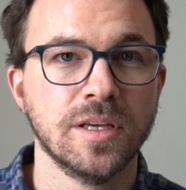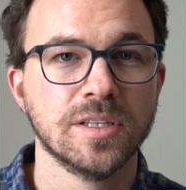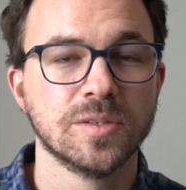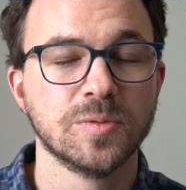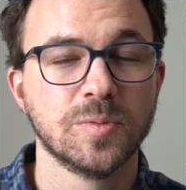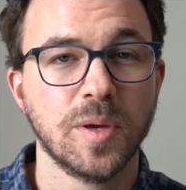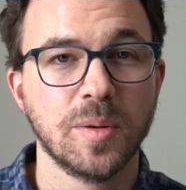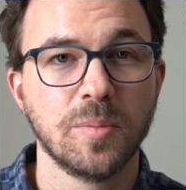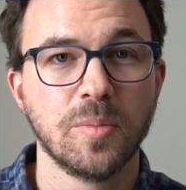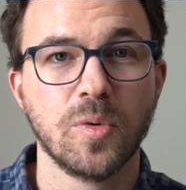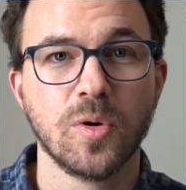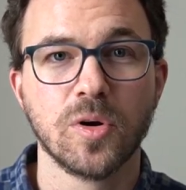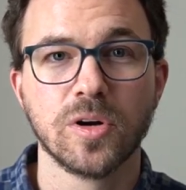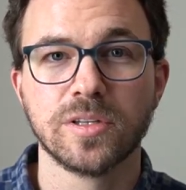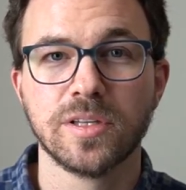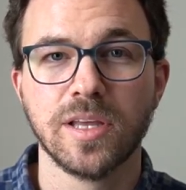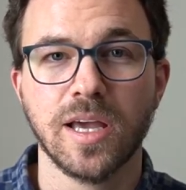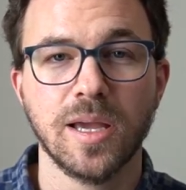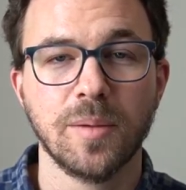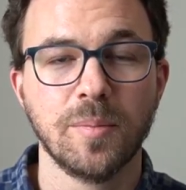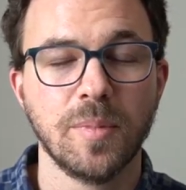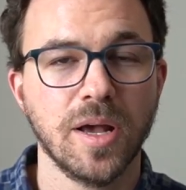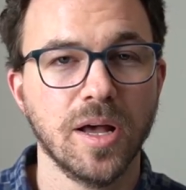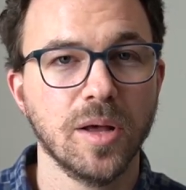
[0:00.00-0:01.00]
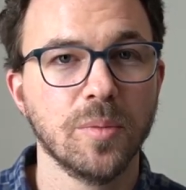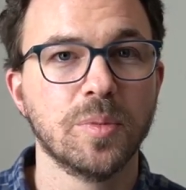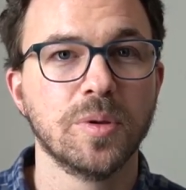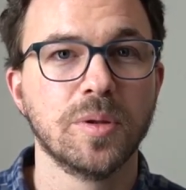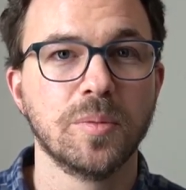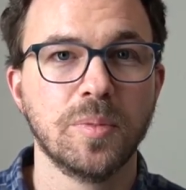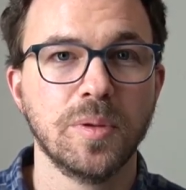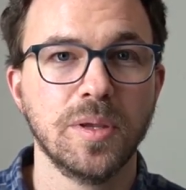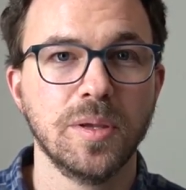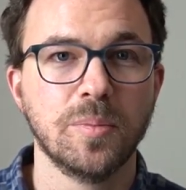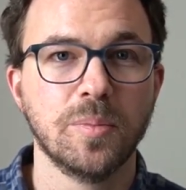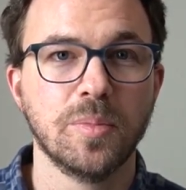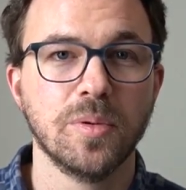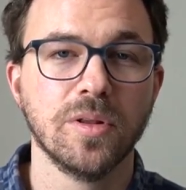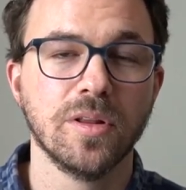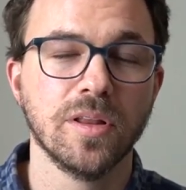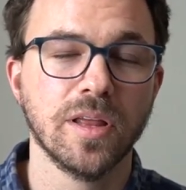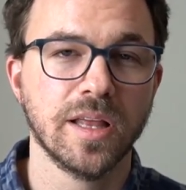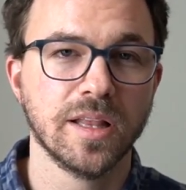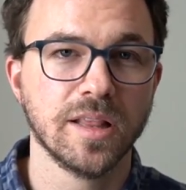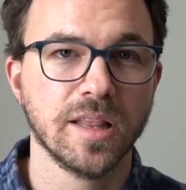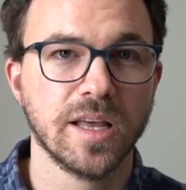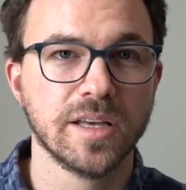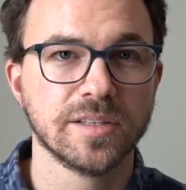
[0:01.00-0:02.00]
Spend more time helping people
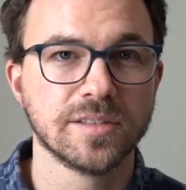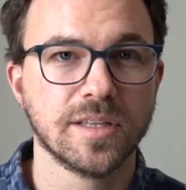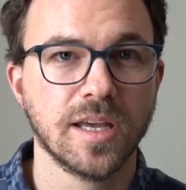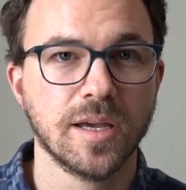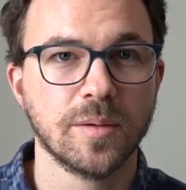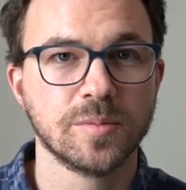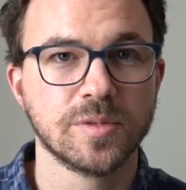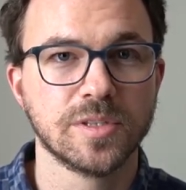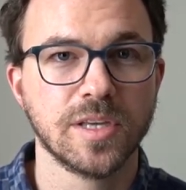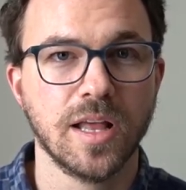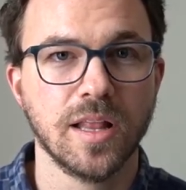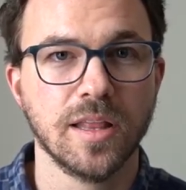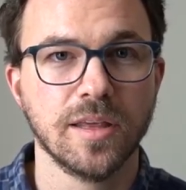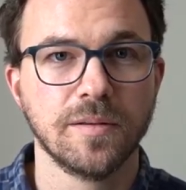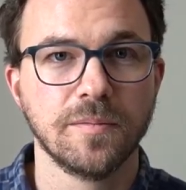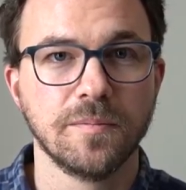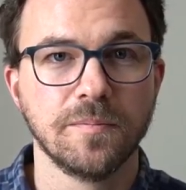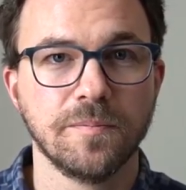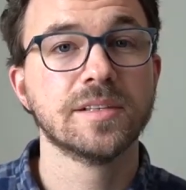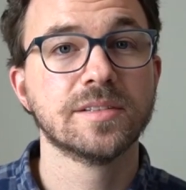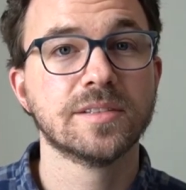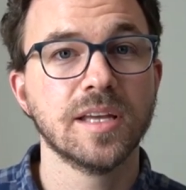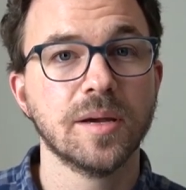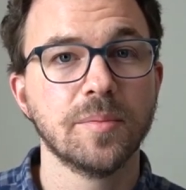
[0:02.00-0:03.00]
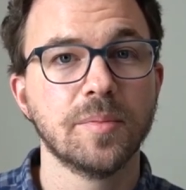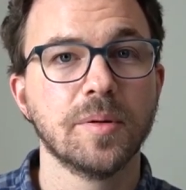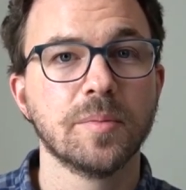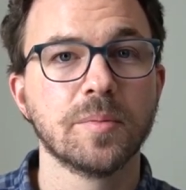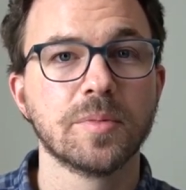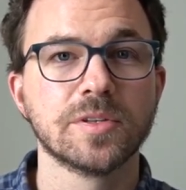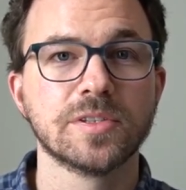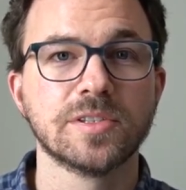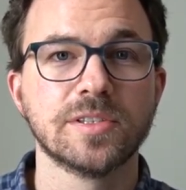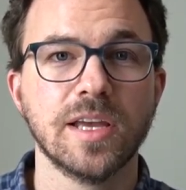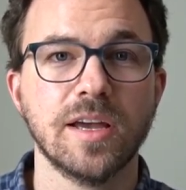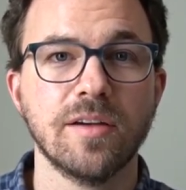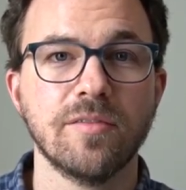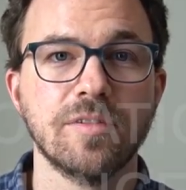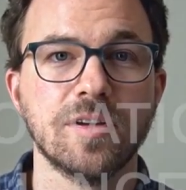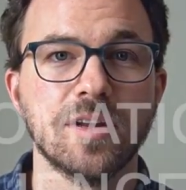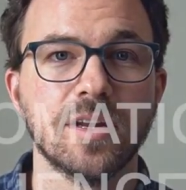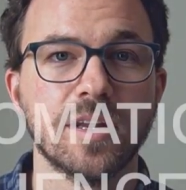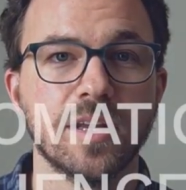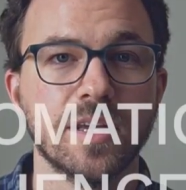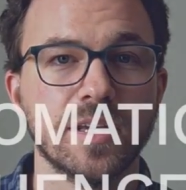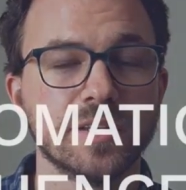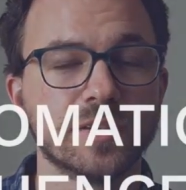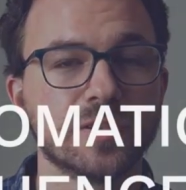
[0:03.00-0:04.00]
and less time selling. Step number
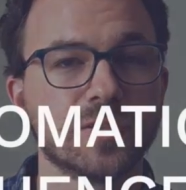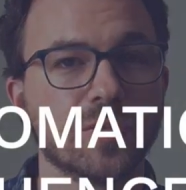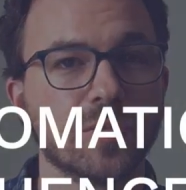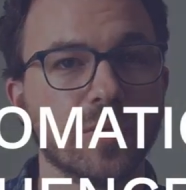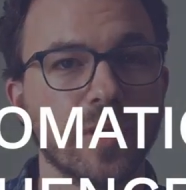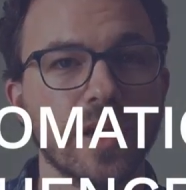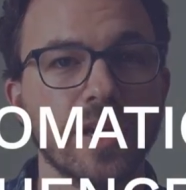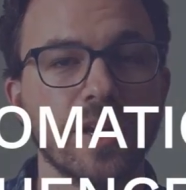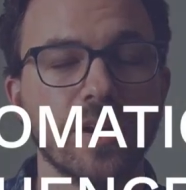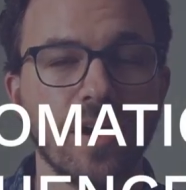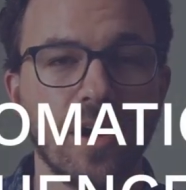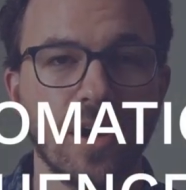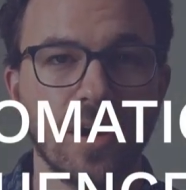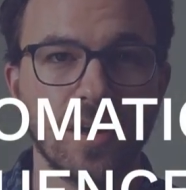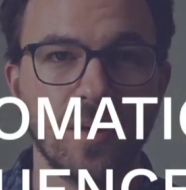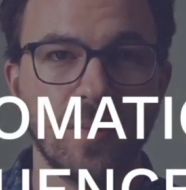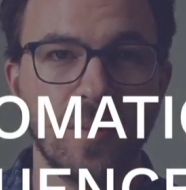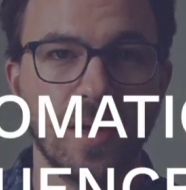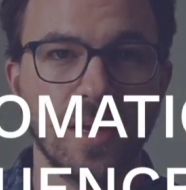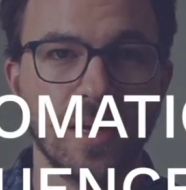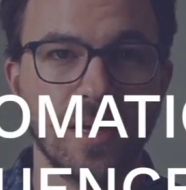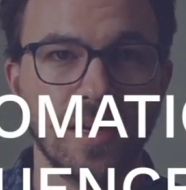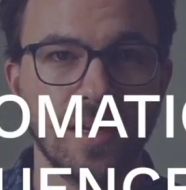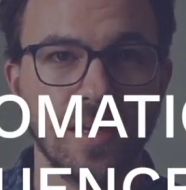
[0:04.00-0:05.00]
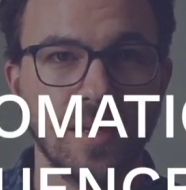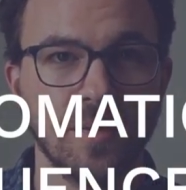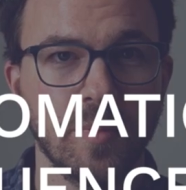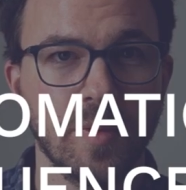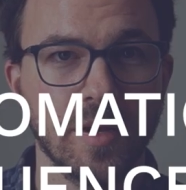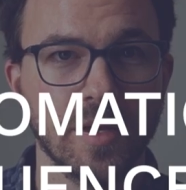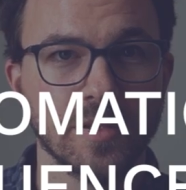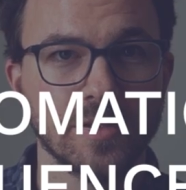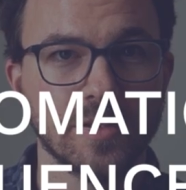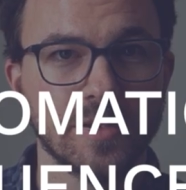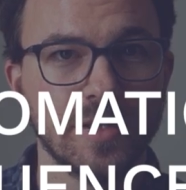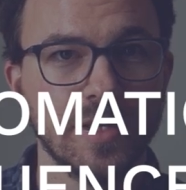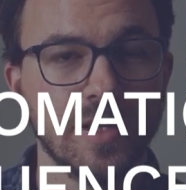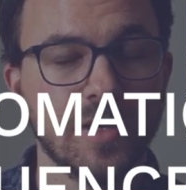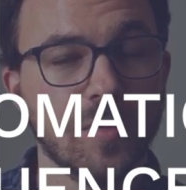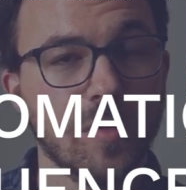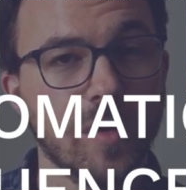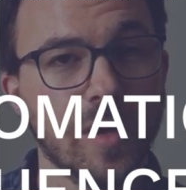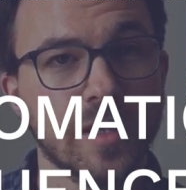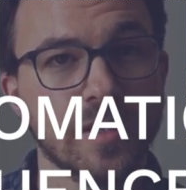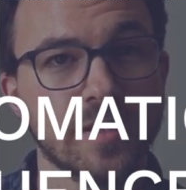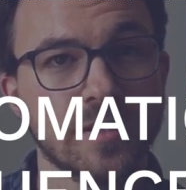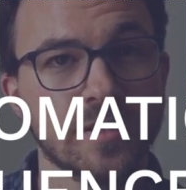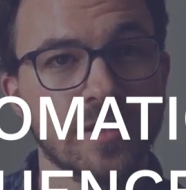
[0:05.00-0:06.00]
seven is create an automated email
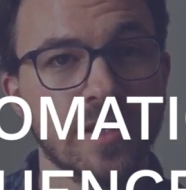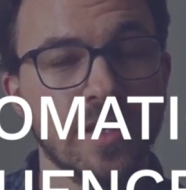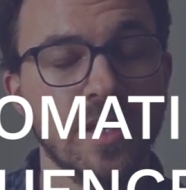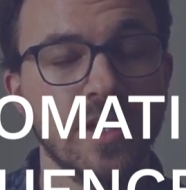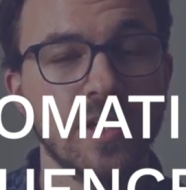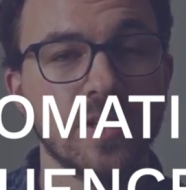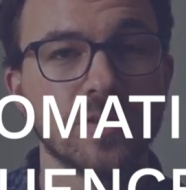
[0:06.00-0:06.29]
sequence.